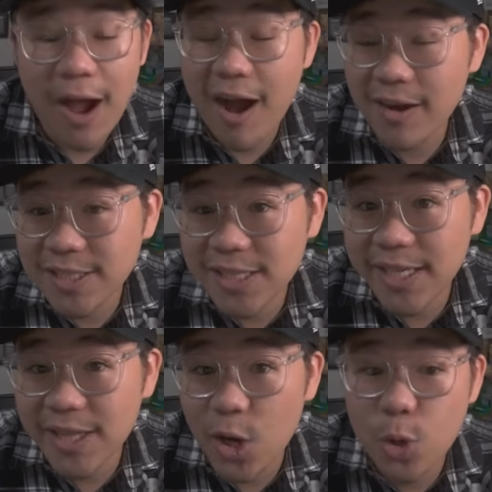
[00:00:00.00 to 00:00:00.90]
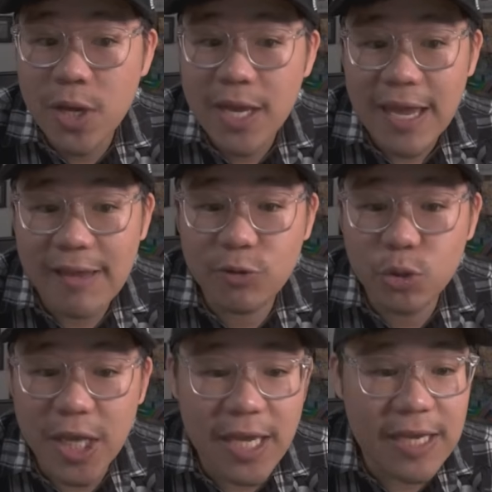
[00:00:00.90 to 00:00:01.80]
Honestly though, if you
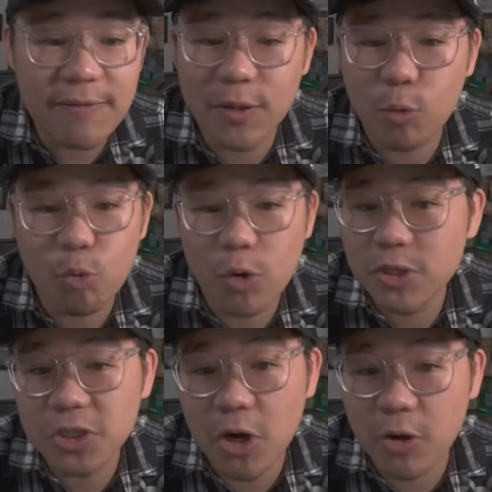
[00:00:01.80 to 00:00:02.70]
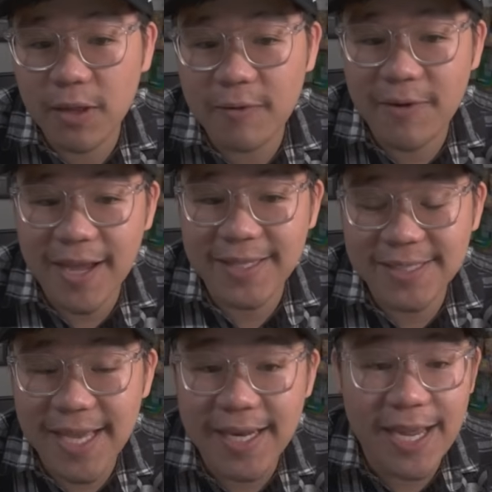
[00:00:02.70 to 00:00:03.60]
take even the worst Scarlet and Violet
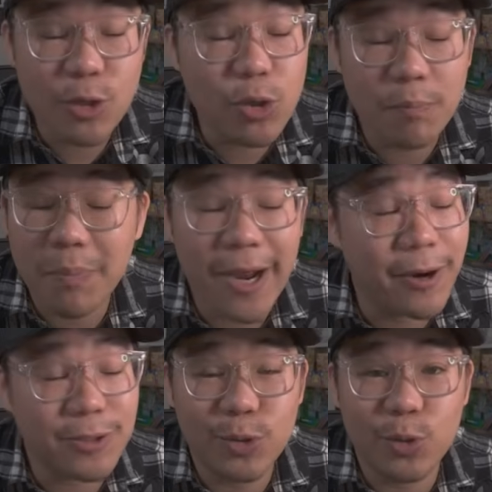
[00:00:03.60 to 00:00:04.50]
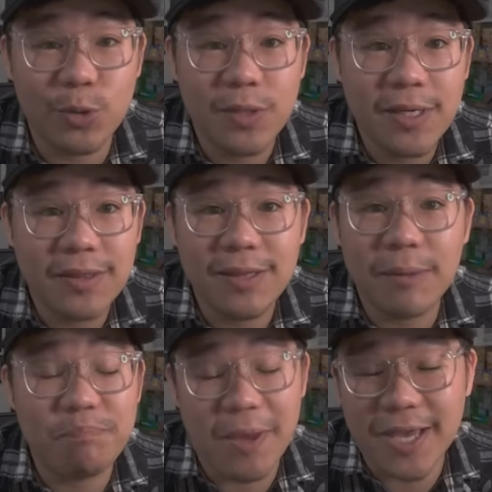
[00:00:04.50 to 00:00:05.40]
set and you compare it to
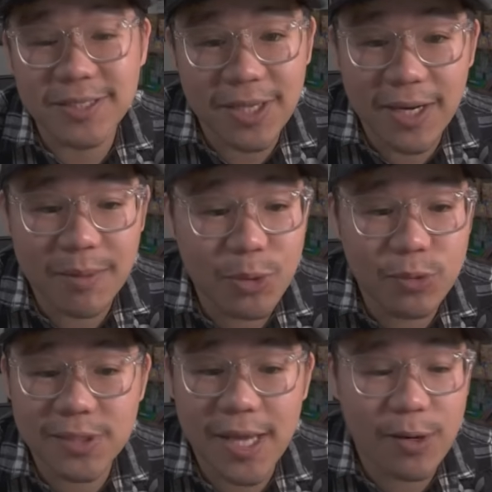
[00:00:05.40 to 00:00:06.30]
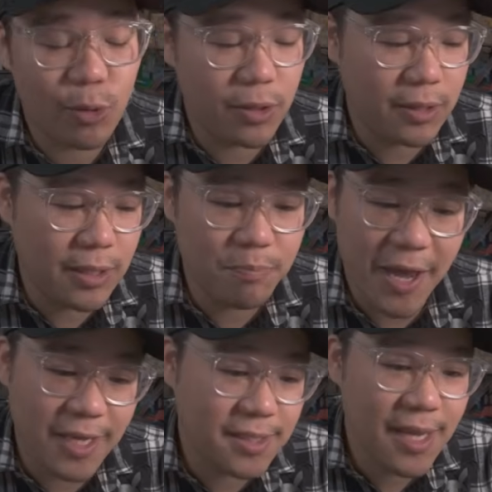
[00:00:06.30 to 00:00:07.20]
the best Sun and Moon set or the
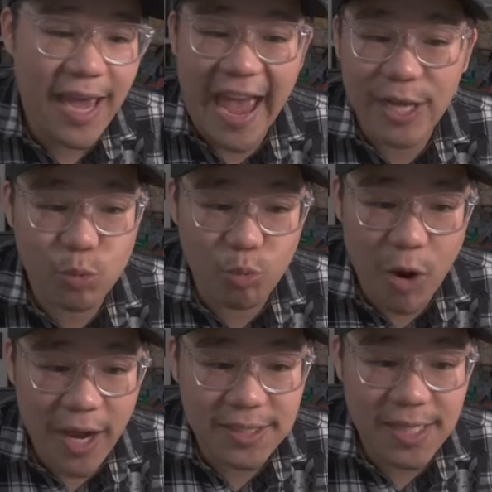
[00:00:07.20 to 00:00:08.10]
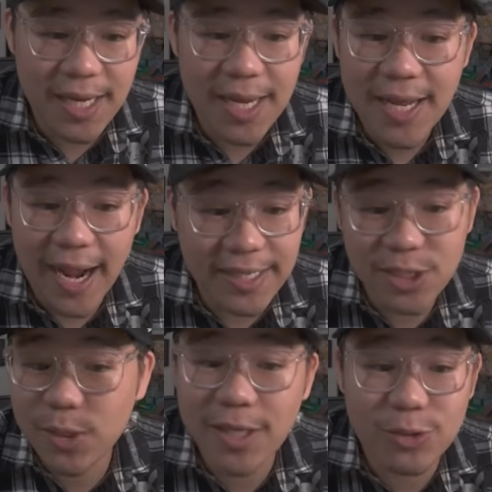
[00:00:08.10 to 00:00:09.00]
best XY set, I
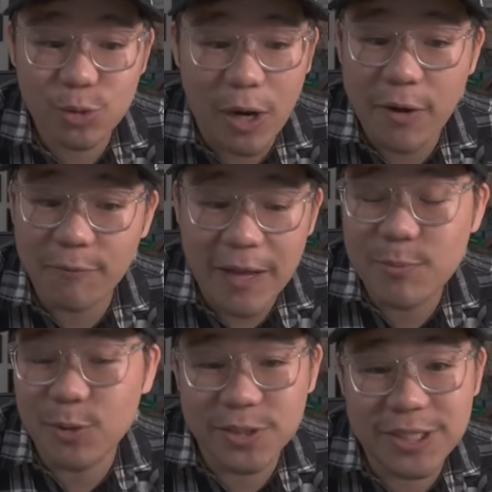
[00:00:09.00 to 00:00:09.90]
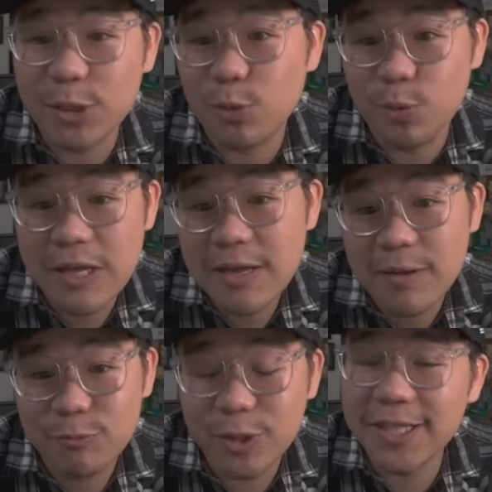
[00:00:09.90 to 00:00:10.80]
still think Shrouded Fable is still
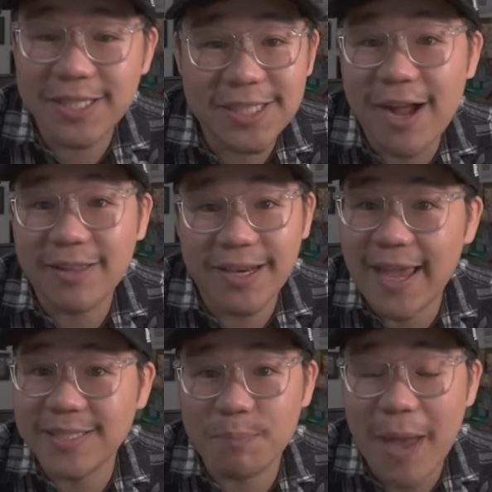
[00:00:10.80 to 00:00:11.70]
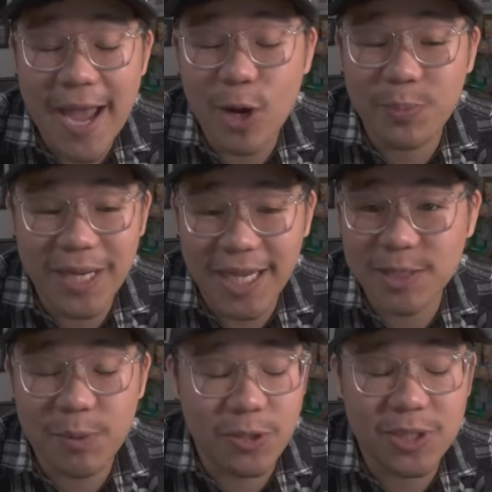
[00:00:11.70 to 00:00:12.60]
really solid as a pack opening
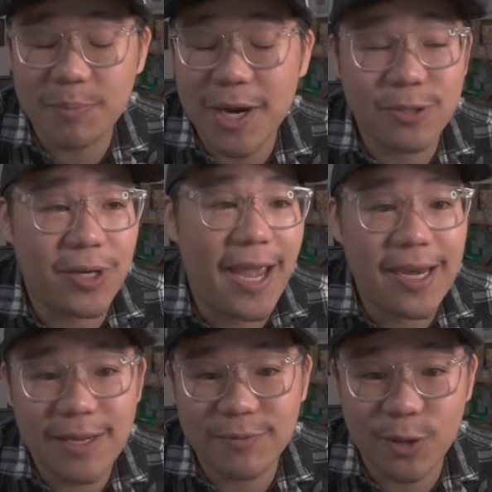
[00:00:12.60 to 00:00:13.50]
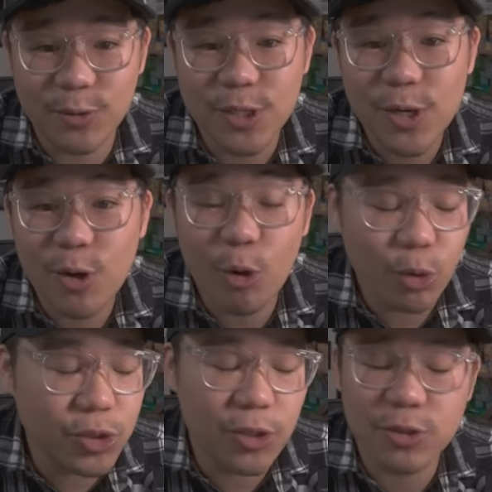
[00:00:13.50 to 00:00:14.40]
experience compared to any of those
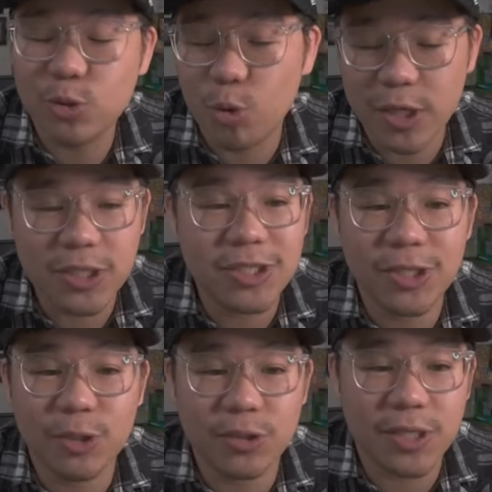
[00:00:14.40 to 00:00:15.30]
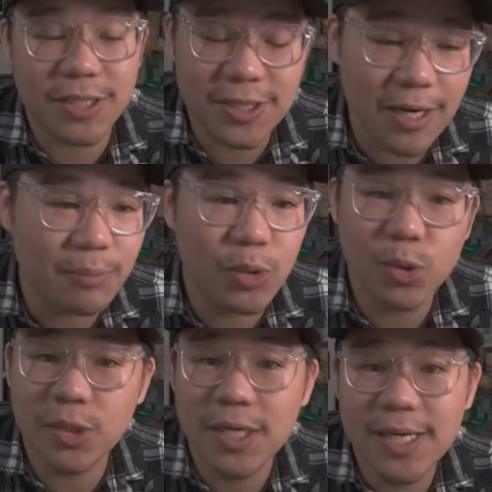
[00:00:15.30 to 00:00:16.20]
older Sword and Shield Sun and
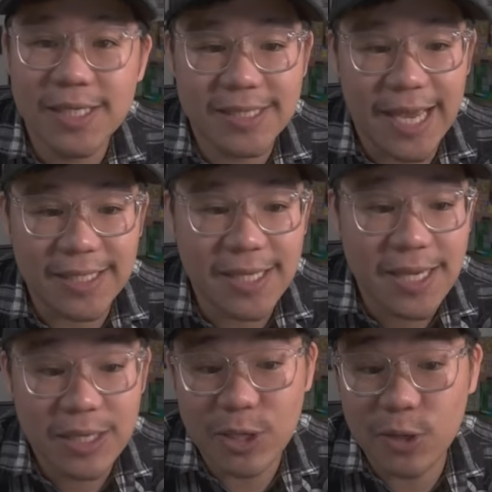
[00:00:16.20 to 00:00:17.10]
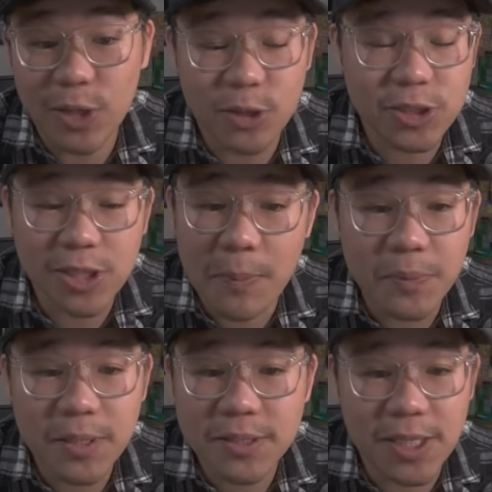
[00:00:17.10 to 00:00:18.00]
Moon sets. You know, there are
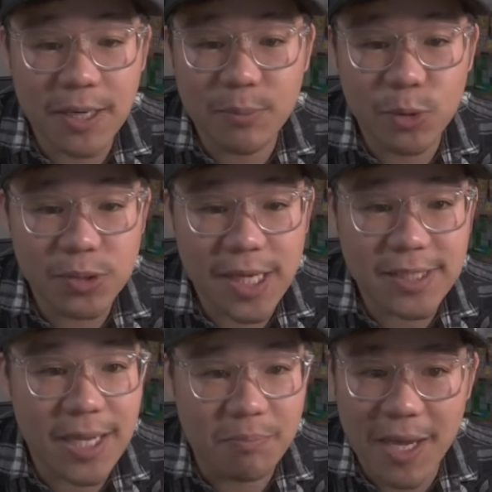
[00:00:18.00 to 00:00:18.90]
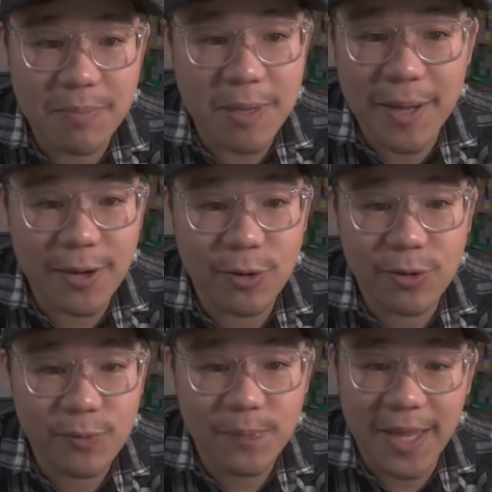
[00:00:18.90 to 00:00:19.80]
some Sun and Moon sets that may be
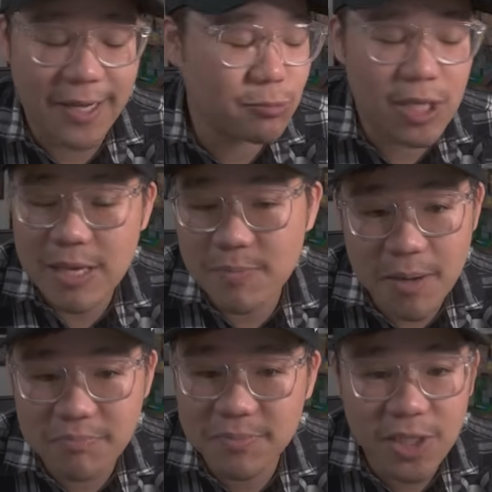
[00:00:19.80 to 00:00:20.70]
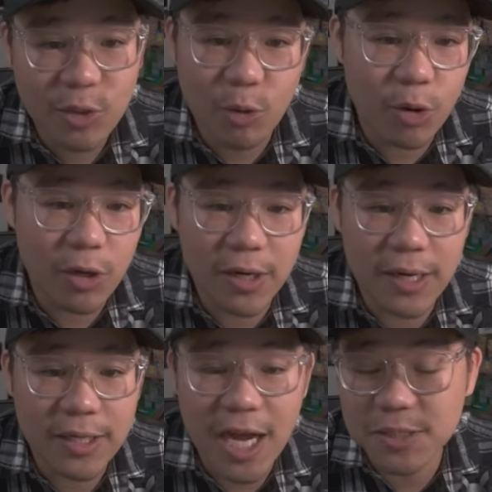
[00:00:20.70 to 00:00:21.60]
better, like Team Up
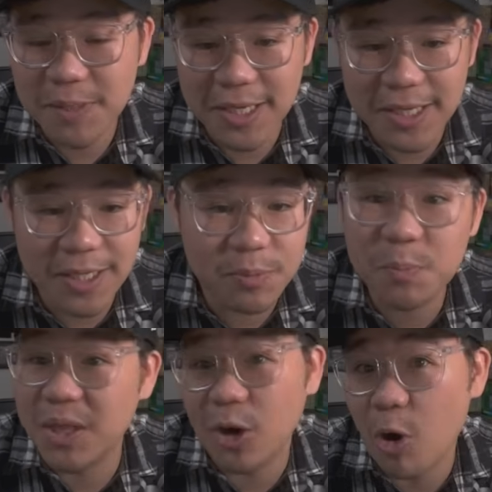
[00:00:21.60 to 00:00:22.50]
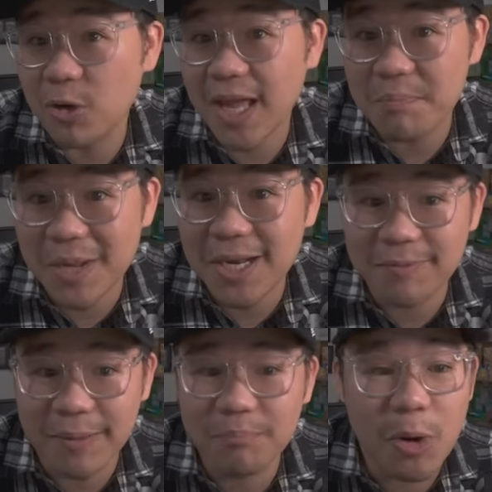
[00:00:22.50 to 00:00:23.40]
or Cosmic Eclipse, but there aren't that many
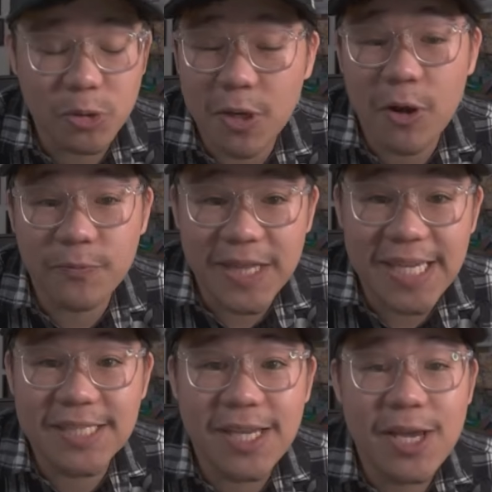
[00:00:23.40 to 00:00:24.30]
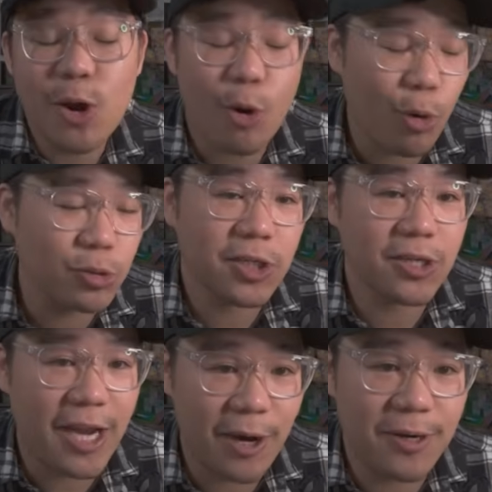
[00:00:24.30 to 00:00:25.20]
of them. Most of these
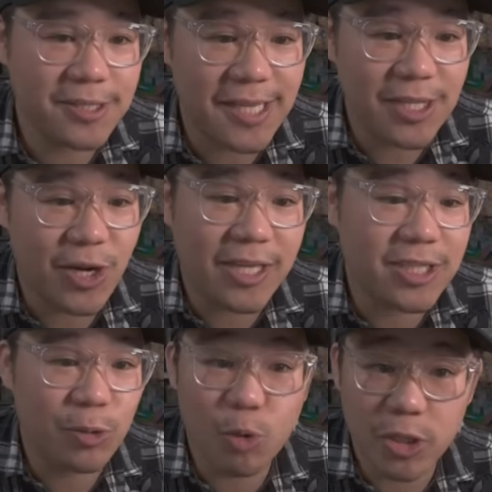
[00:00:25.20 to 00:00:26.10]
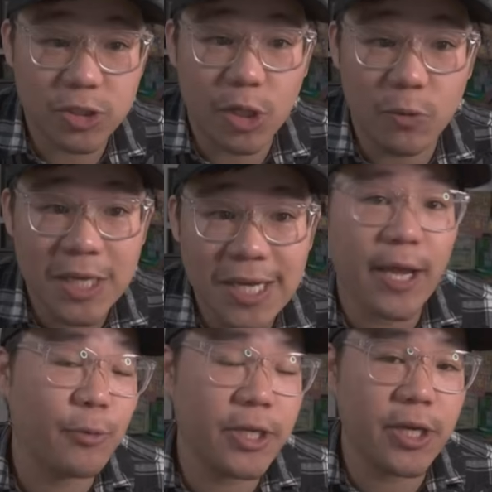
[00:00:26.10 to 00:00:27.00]
older era sets are actually worse. So
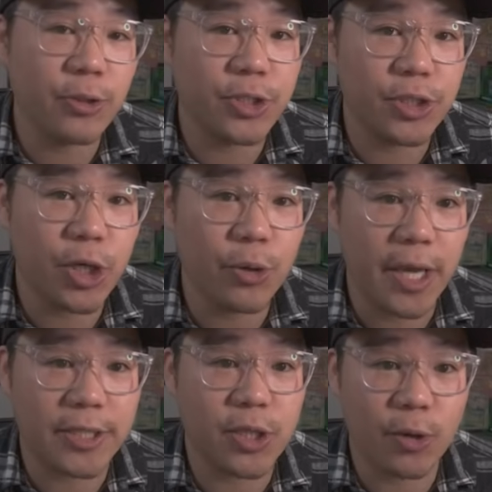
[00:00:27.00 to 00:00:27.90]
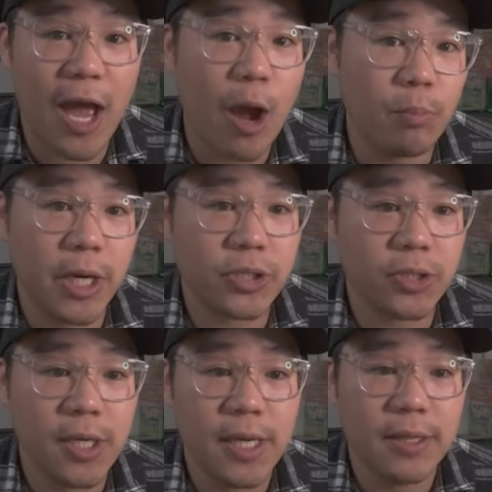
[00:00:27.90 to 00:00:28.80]
it really goes to showcase though how
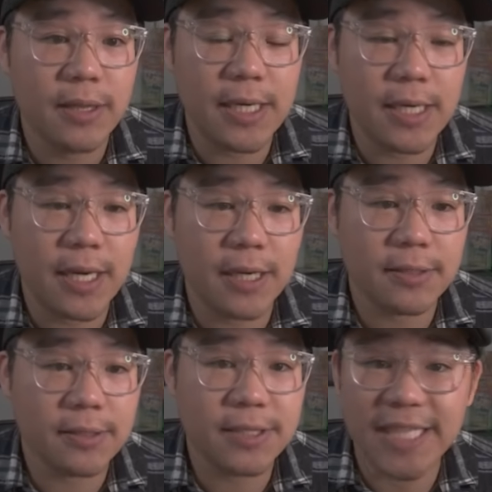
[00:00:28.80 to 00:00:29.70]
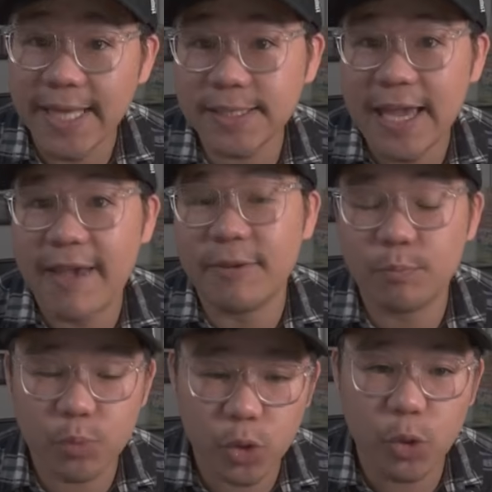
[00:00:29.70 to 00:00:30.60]
much the sets have
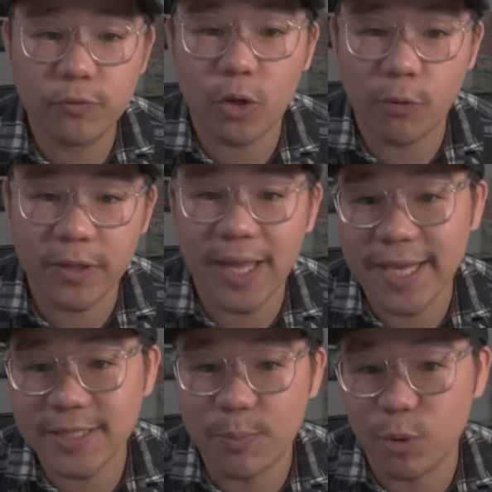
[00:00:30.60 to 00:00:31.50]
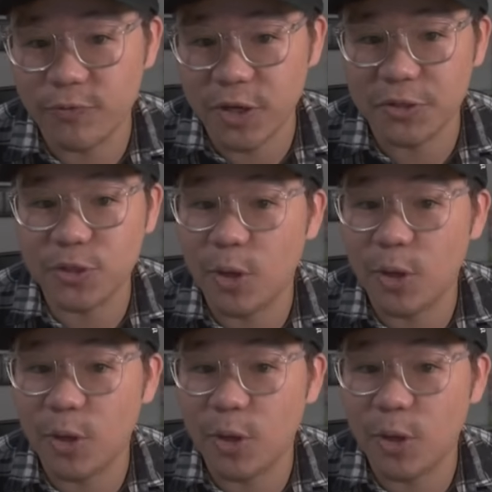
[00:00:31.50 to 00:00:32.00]
improved over the last couple of years.